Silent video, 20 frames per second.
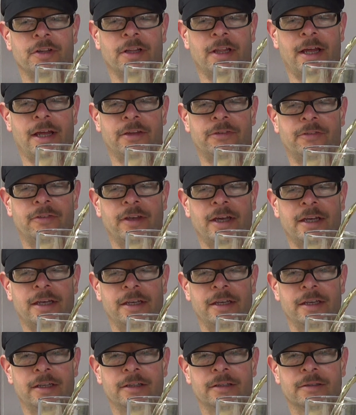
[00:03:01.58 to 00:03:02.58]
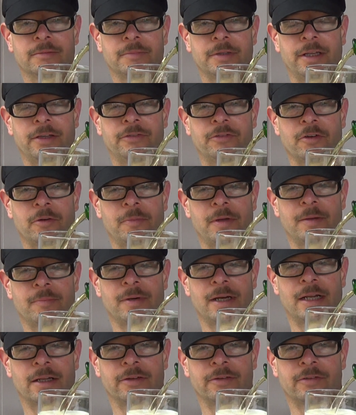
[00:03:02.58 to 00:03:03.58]
the last decade. They still make
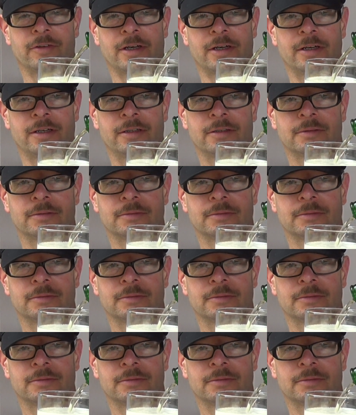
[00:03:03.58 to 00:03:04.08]
Ballantine.